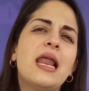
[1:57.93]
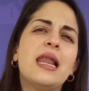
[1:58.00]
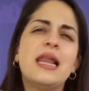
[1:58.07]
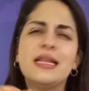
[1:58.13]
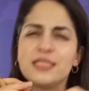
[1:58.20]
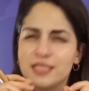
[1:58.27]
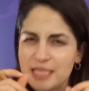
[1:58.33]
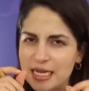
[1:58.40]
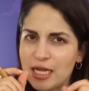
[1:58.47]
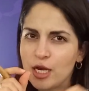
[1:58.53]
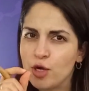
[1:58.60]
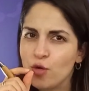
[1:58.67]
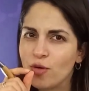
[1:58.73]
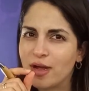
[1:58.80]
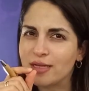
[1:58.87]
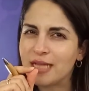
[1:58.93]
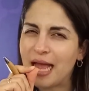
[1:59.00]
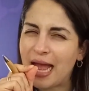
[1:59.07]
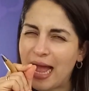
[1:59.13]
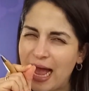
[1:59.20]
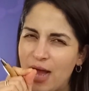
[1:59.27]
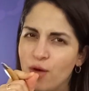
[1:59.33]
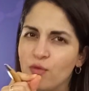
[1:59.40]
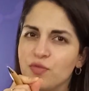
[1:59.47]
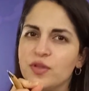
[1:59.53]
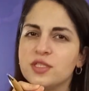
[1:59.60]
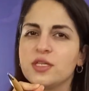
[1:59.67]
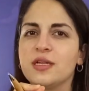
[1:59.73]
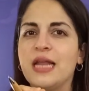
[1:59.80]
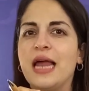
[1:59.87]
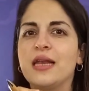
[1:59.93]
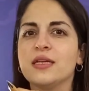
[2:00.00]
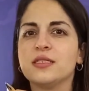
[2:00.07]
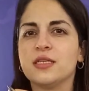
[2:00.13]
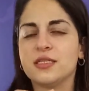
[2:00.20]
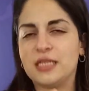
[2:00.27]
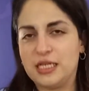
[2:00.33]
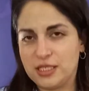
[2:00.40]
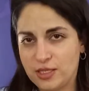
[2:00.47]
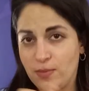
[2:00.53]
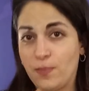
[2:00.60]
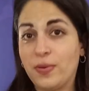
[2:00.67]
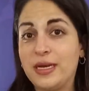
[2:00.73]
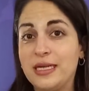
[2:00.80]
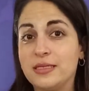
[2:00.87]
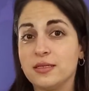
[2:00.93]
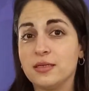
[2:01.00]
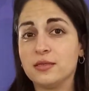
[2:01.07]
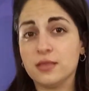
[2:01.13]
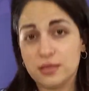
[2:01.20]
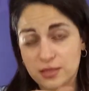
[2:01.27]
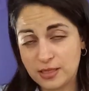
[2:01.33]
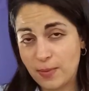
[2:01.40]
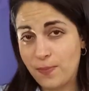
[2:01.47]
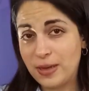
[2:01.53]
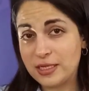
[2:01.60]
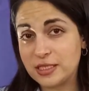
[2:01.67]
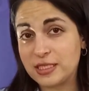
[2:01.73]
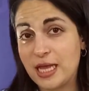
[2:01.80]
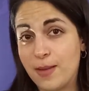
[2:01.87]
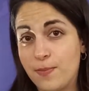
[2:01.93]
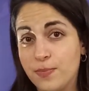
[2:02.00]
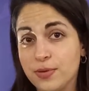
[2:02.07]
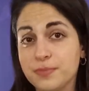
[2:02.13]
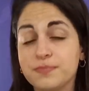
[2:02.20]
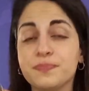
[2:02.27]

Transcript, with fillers: Let's take a look at how this analysis is completed step by step.